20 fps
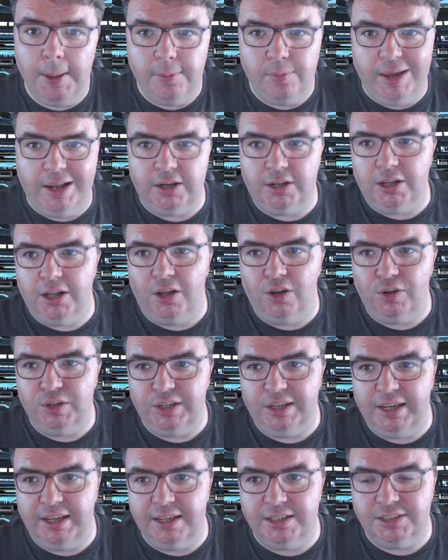Beta
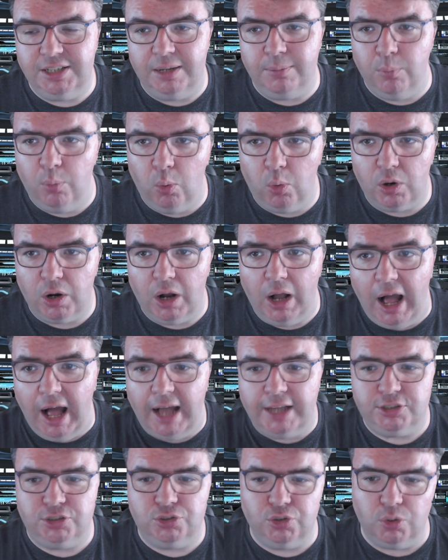Colony is a more
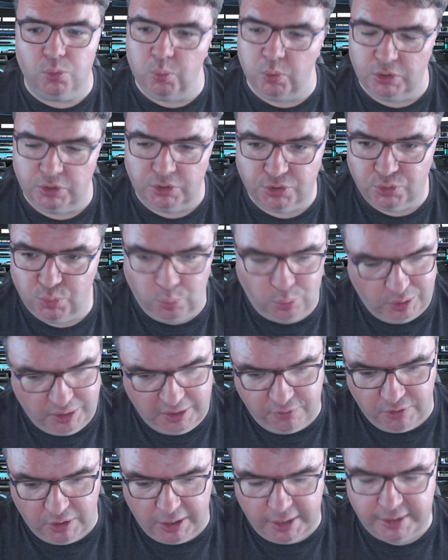hostile world to
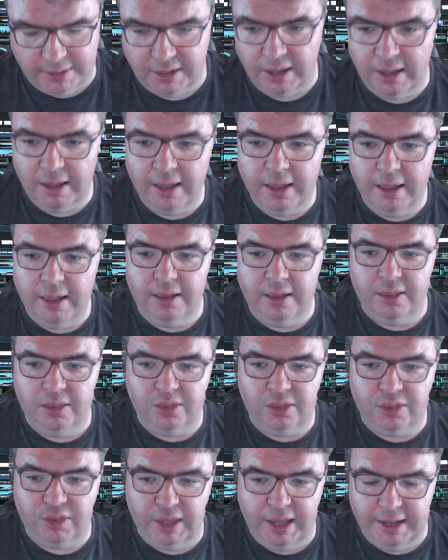live on
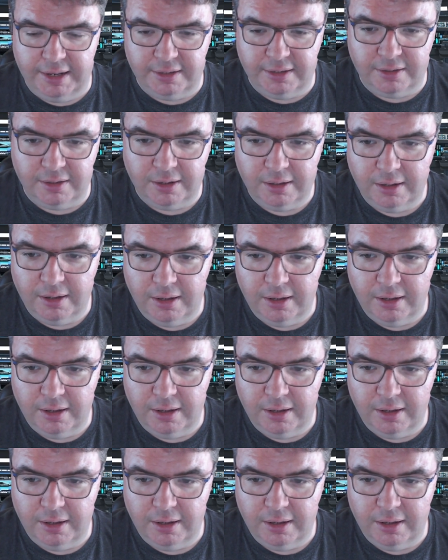than